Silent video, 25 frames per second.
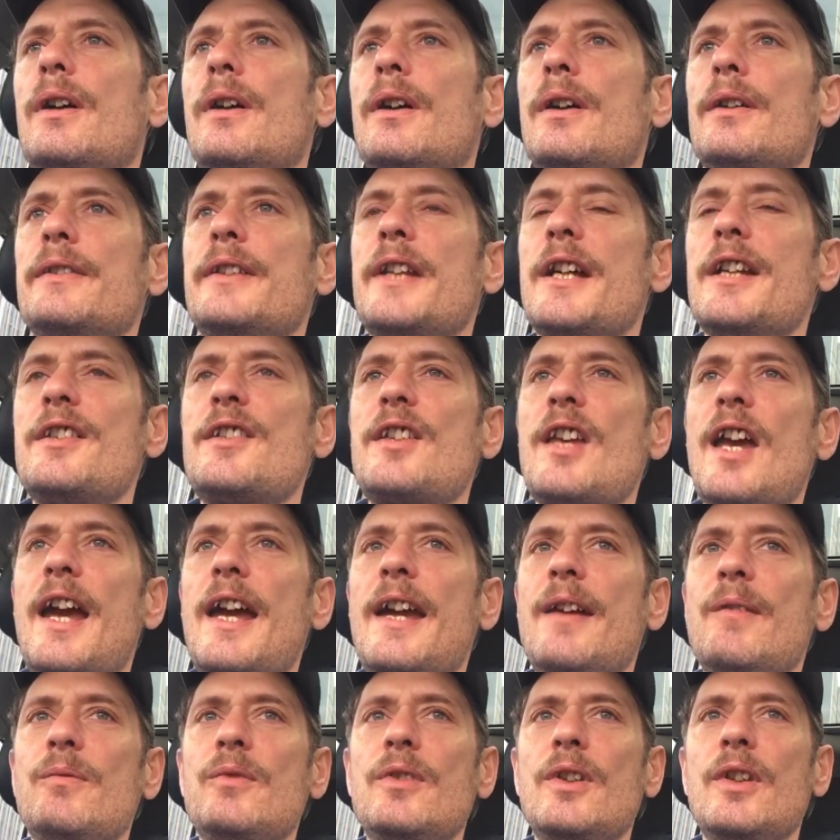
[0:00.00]
They
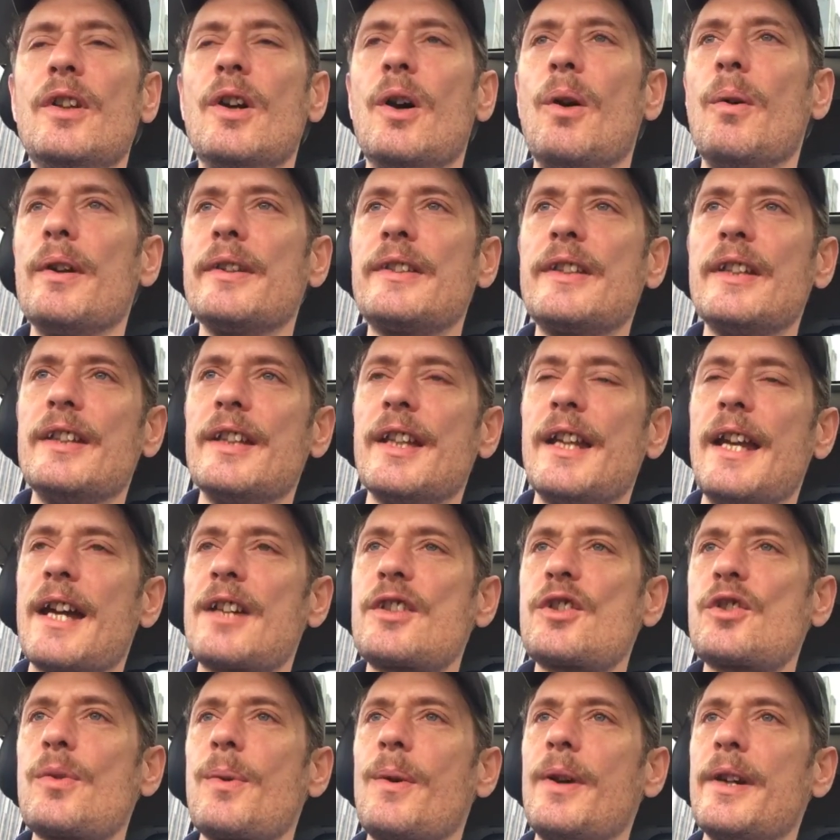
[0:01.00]
say, within the
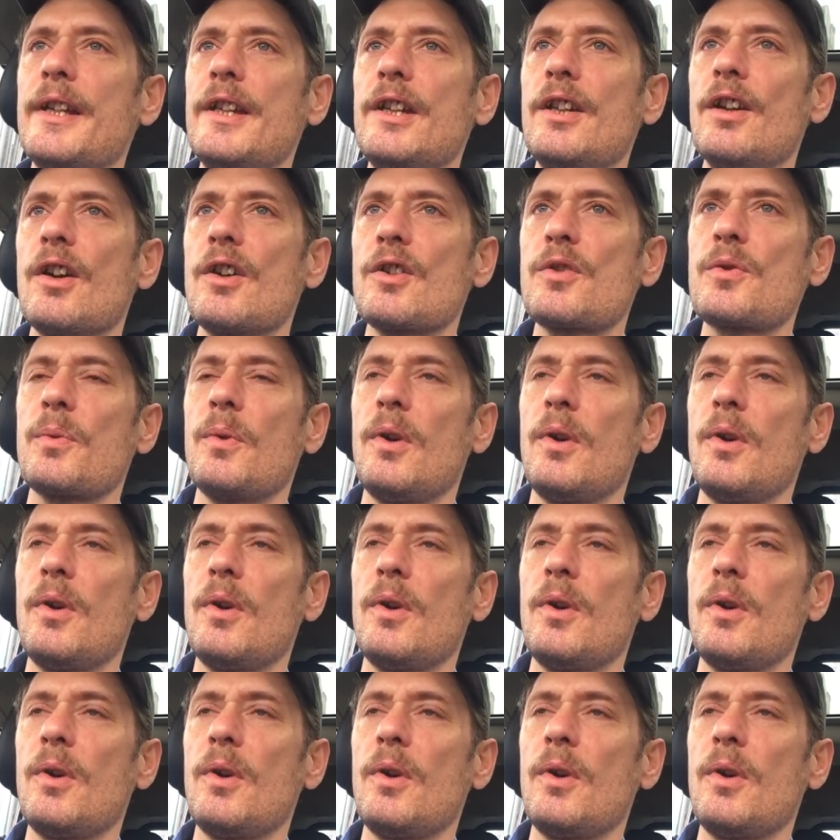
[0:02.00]
next 20 years,